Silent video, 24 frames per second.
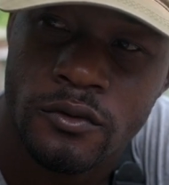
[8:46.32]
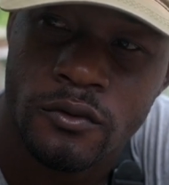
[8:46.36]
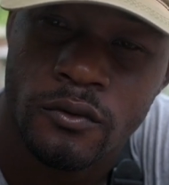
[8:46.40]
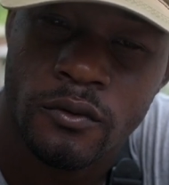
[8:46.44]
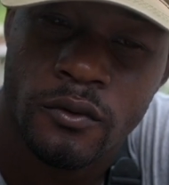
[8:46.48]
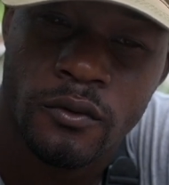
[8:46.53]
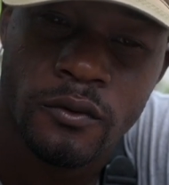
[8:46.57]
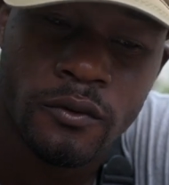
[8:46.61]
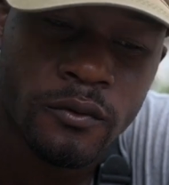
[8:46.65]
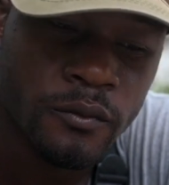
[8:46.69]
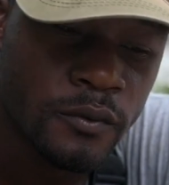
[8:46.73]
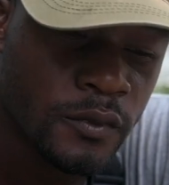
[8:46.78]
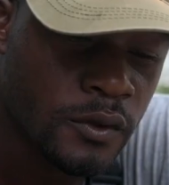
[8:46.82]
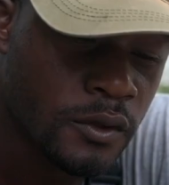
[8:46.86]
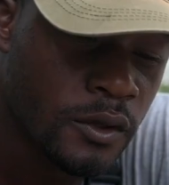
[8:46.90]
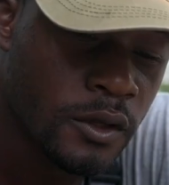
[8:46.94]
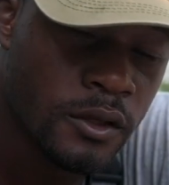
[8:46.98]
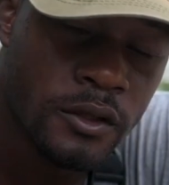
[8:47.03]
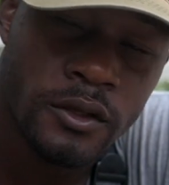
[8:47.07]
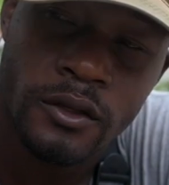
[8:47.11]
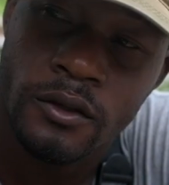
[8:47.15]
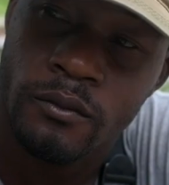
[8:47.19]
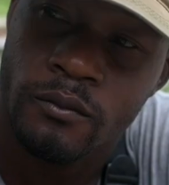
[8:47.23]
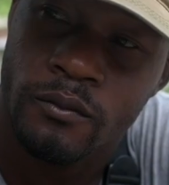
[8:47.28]
So me
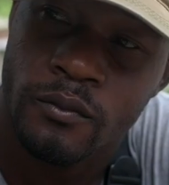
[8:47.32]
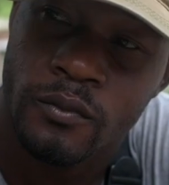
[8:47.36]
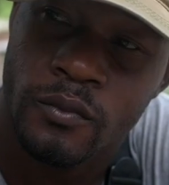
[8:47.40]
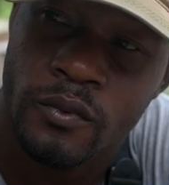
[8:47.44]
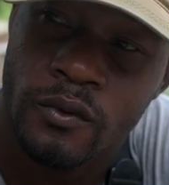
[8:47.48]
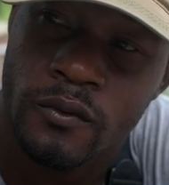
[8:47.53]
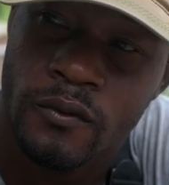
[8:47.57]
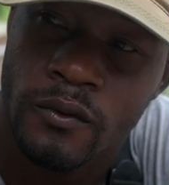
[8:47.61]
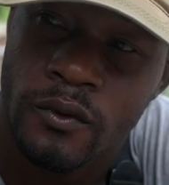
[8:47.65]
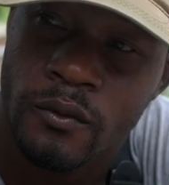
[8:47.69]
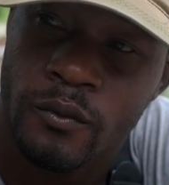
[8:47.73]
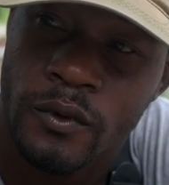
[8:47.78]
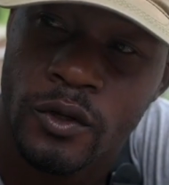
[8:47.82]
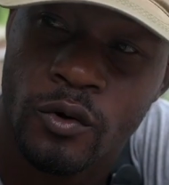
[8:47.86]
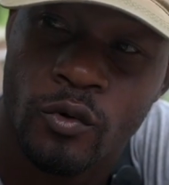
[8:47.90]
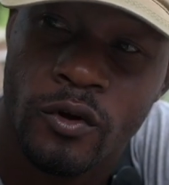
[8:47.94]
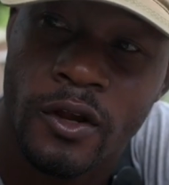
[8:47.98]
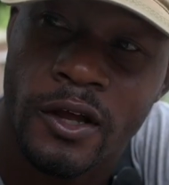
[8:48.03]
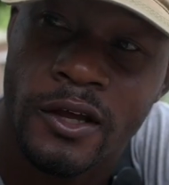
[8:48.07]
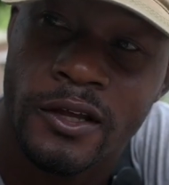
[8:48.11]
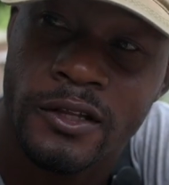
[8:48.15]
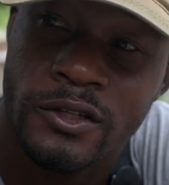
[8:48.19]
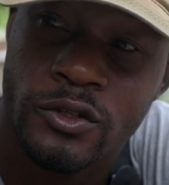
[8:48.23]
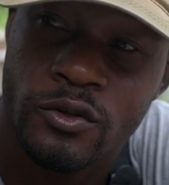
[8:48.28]
did think me
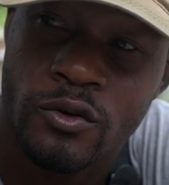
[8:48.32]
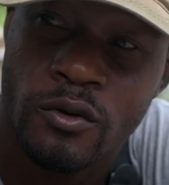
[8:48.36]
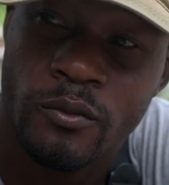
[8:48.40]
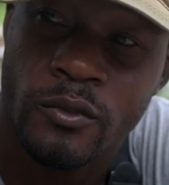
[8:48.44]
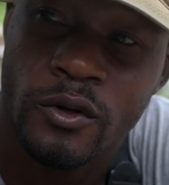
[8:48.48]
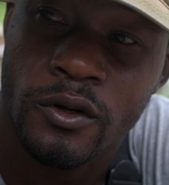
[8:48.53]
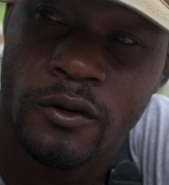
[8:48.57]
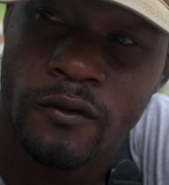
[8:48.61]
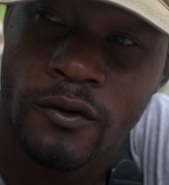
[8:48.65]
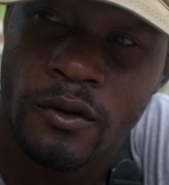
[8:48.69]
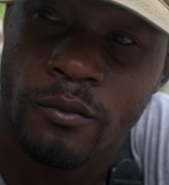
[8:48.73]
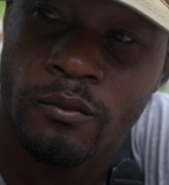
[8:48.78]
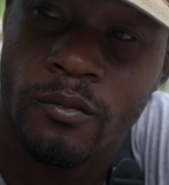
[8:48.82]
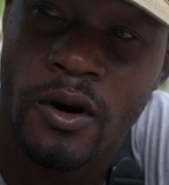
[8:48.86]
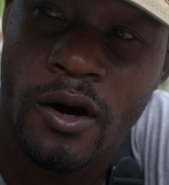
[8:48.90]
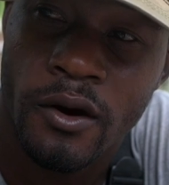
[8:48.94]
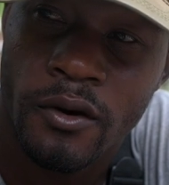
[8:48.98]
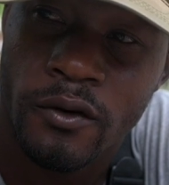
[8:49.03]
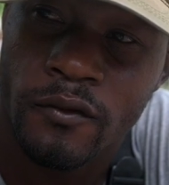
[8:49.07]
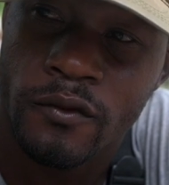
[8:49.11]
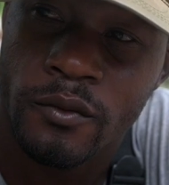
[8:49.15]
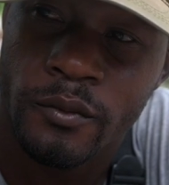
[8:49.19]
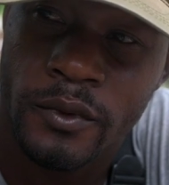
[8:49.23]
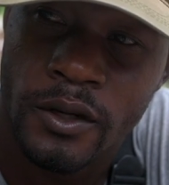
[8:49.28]
could get some money if you
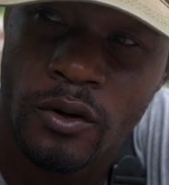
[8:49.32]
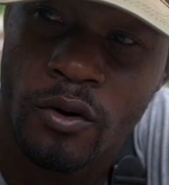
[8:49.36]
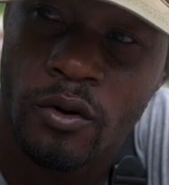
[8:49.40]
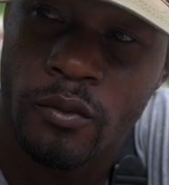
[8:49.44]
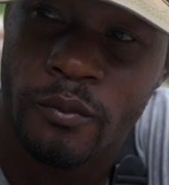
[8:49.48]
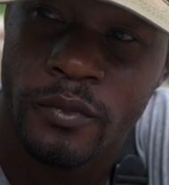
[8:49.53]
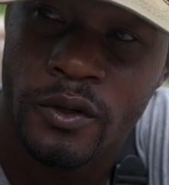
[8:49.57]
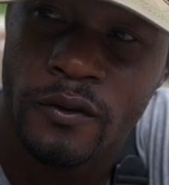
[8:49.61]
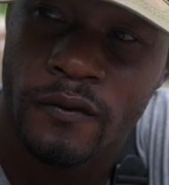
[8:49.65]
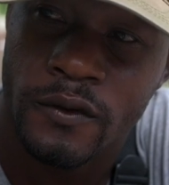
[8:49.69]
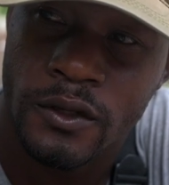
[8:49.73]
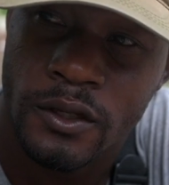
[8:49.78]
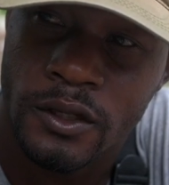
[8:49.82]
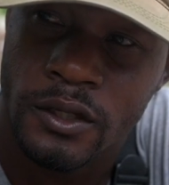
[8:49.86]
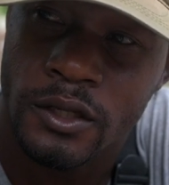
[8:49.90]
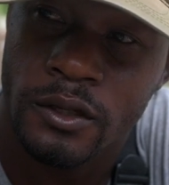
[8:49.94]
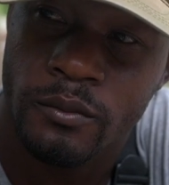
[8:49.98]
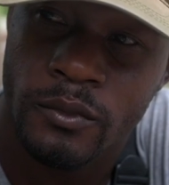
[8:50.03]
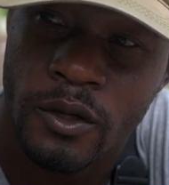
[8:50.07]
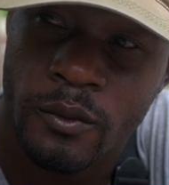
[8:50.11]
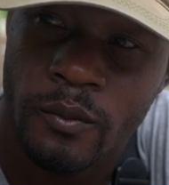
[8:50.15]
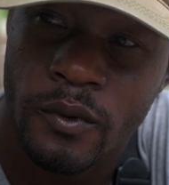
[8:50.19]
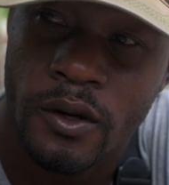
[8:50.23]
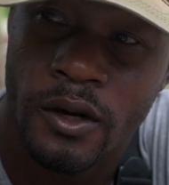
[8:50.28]
borrow from me copy if
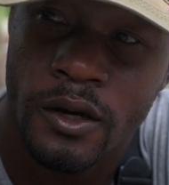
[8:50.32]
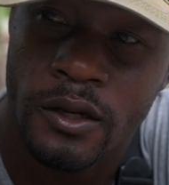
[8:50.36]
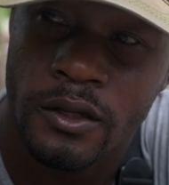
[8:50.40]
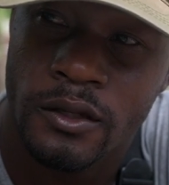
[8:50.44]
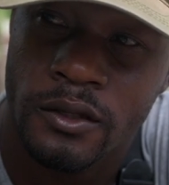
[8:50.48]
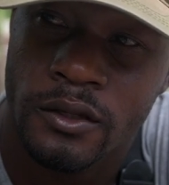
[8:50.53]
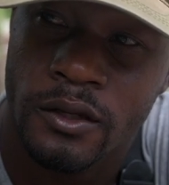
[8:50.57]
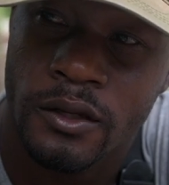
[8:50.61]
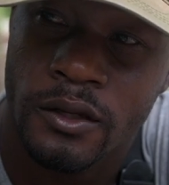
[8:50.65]
you keep the party.